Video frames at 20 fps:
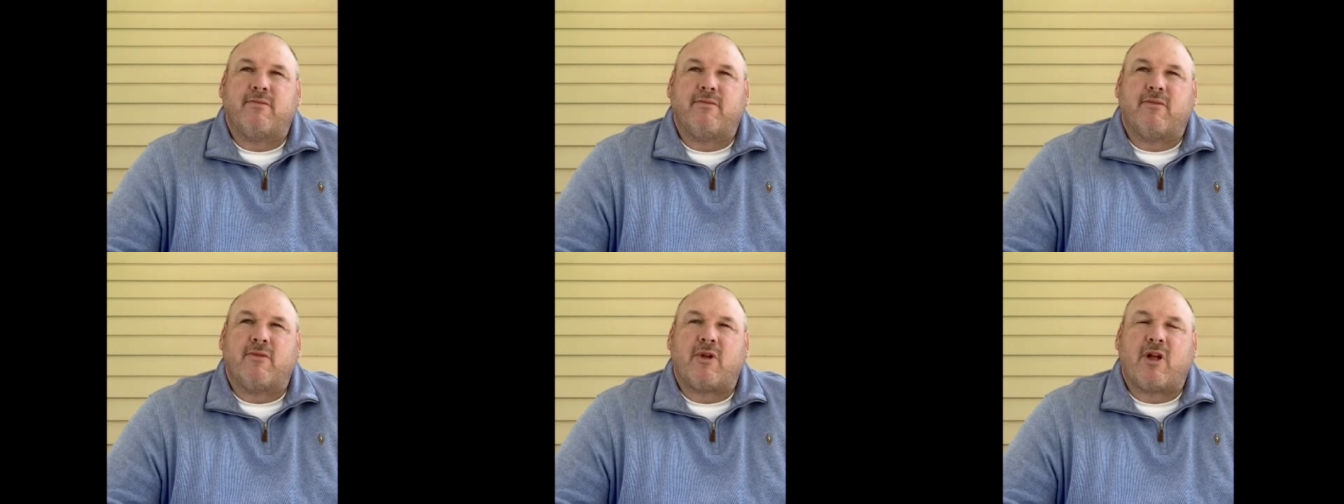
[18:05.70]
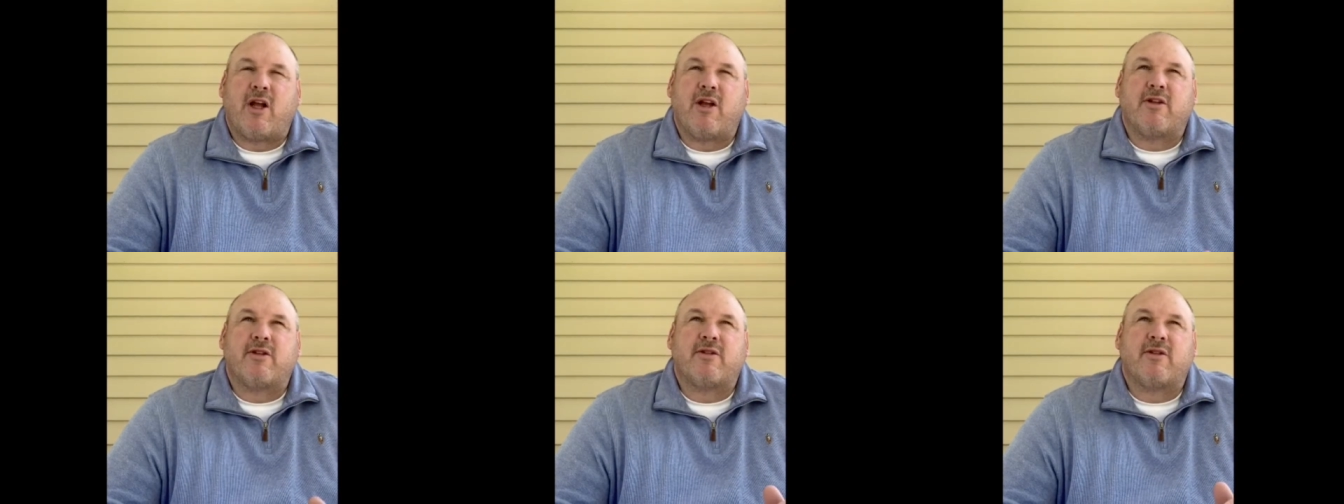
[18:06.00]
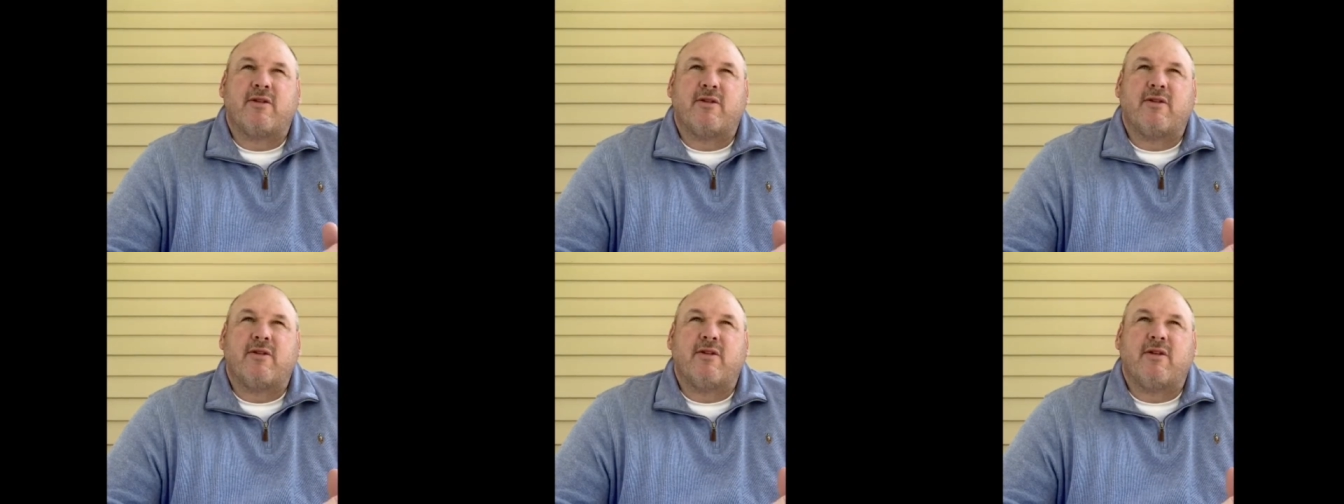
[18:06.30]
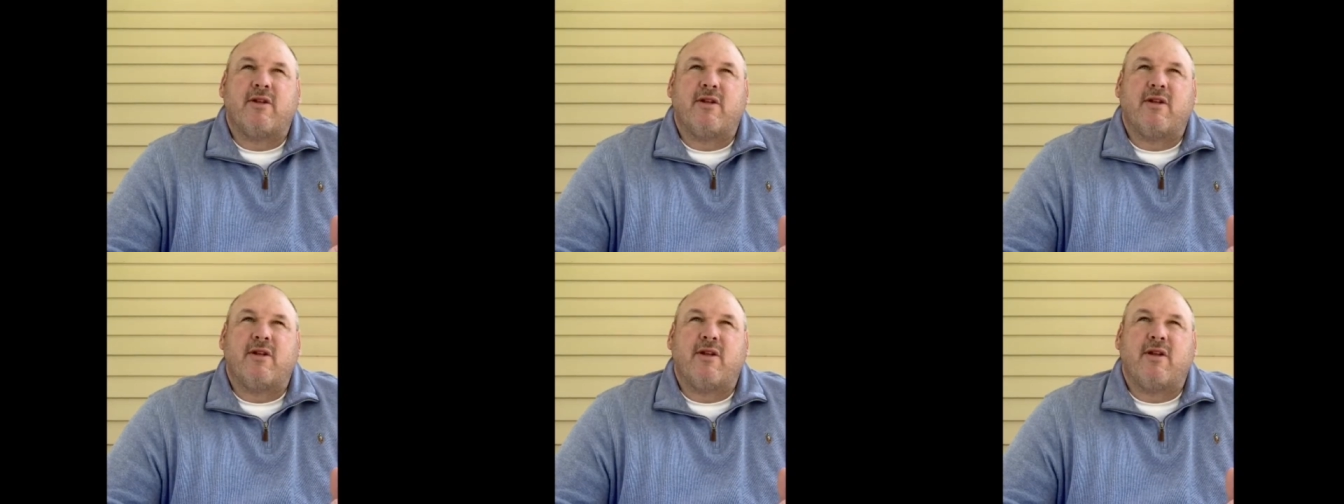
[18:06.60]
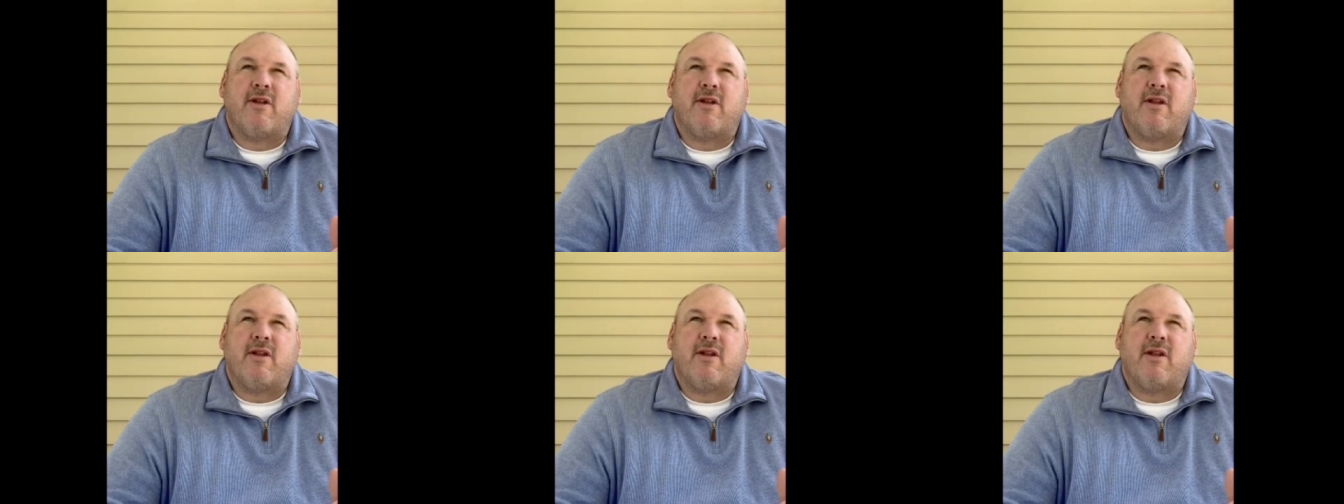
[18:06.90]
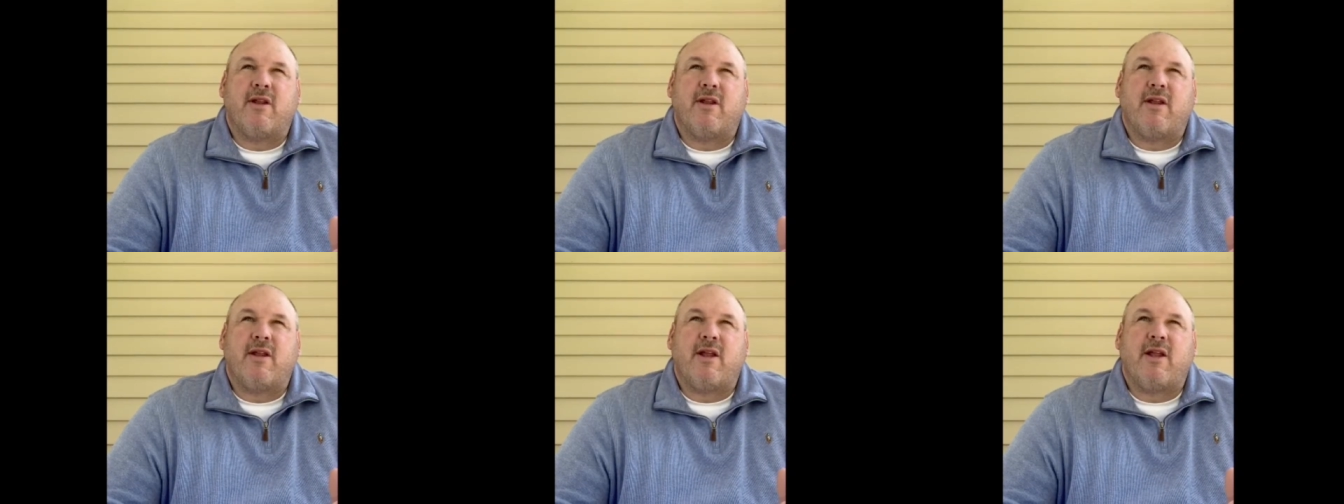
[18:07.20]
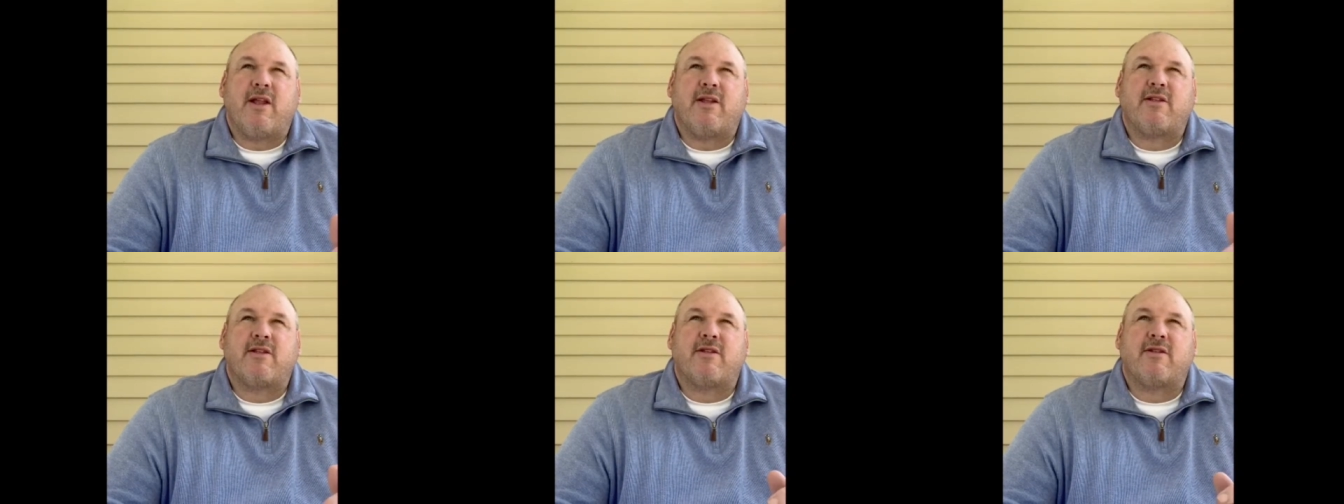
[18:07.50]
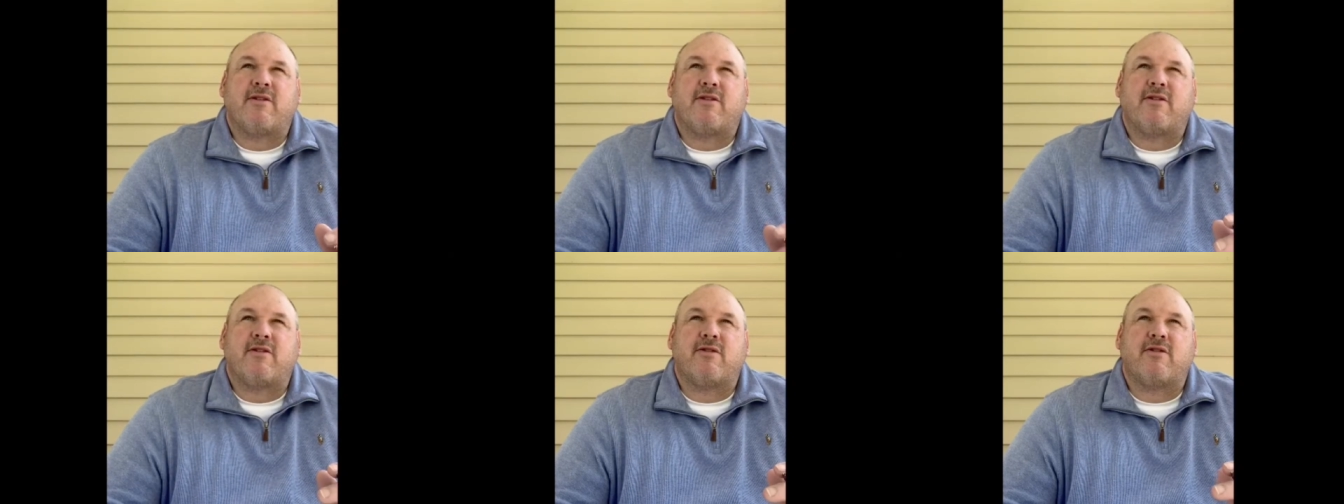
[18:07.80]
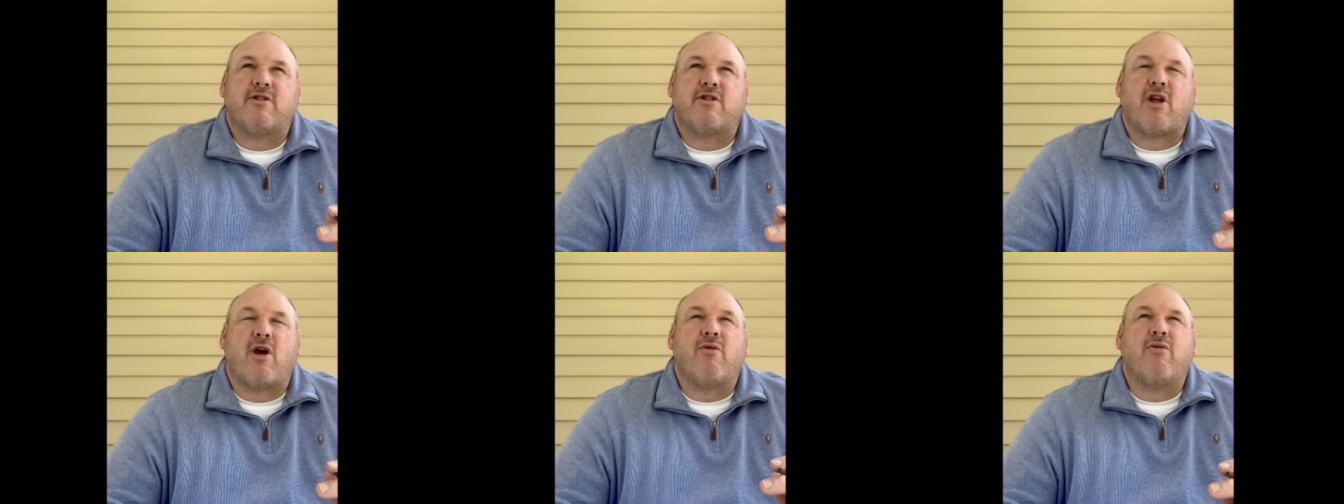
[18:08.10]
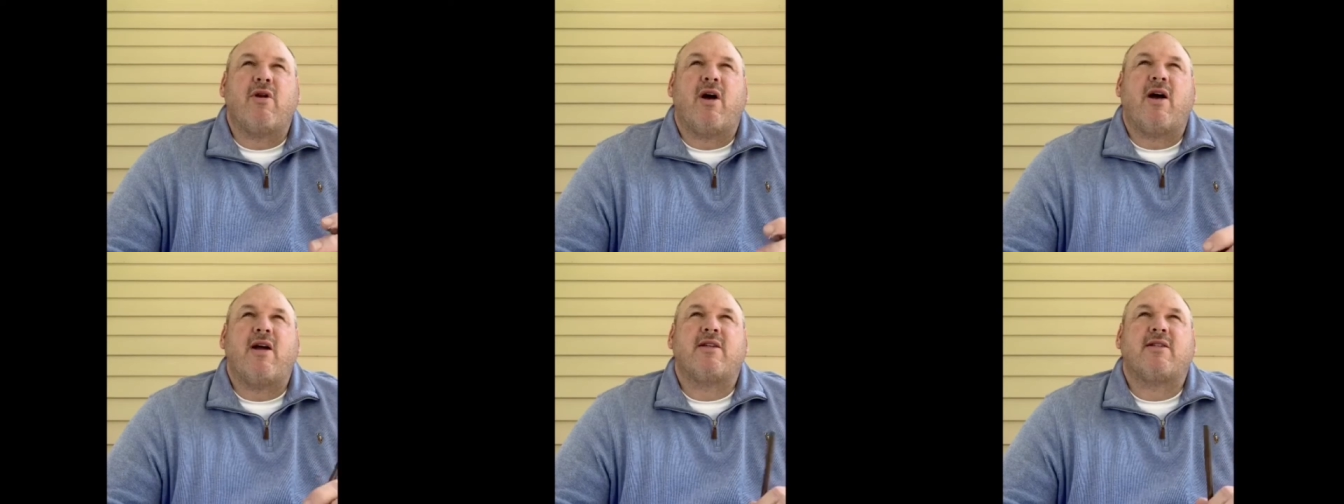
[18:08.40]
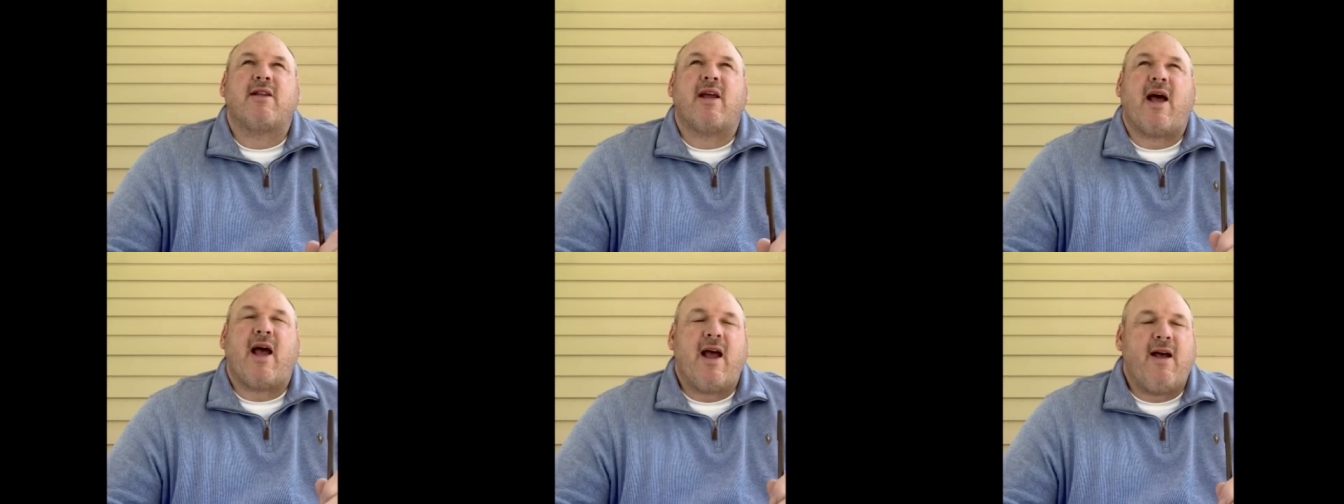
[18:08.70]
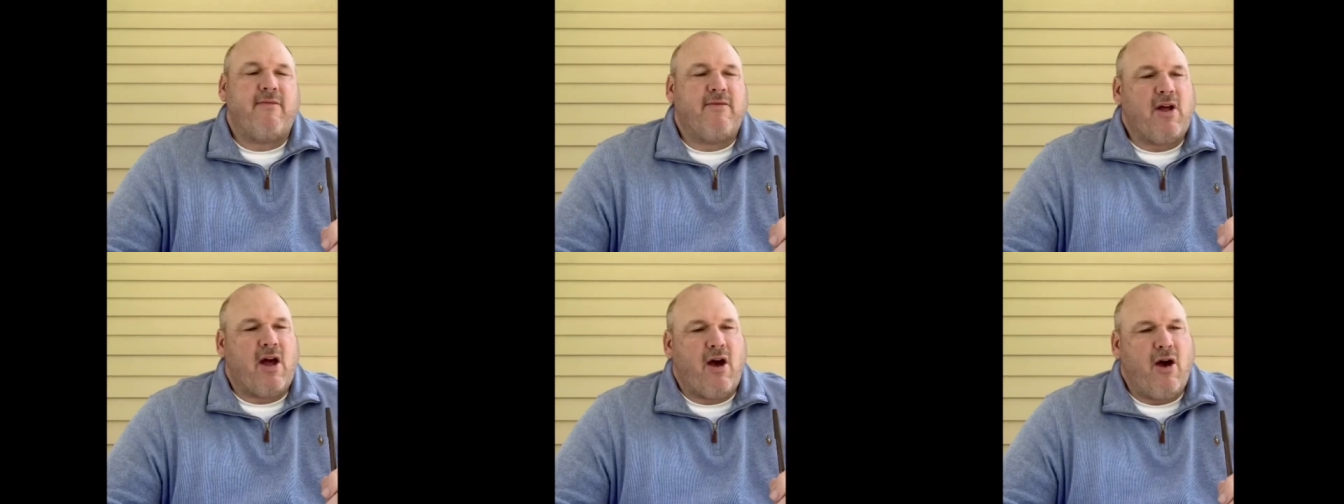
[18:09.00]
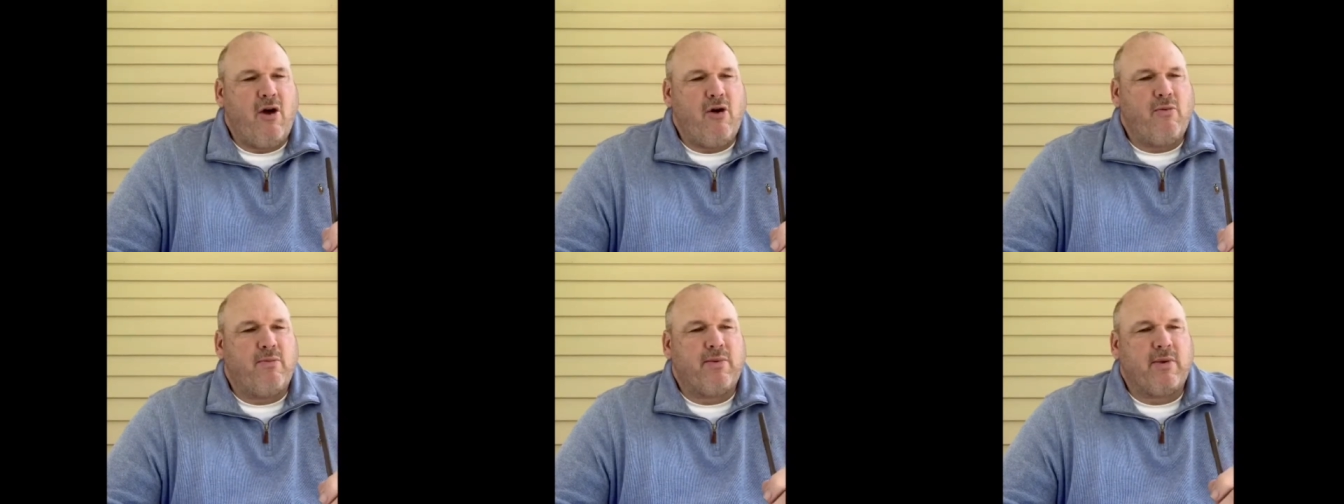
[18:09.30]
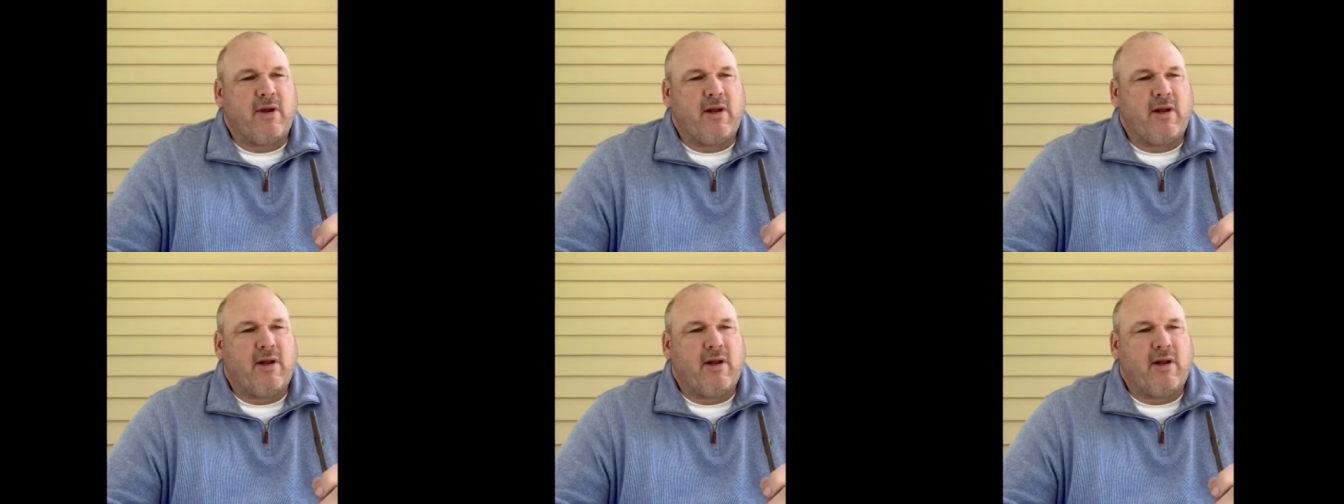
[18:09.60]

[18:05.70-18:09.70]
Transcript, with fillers: Because it's so nice to have the hope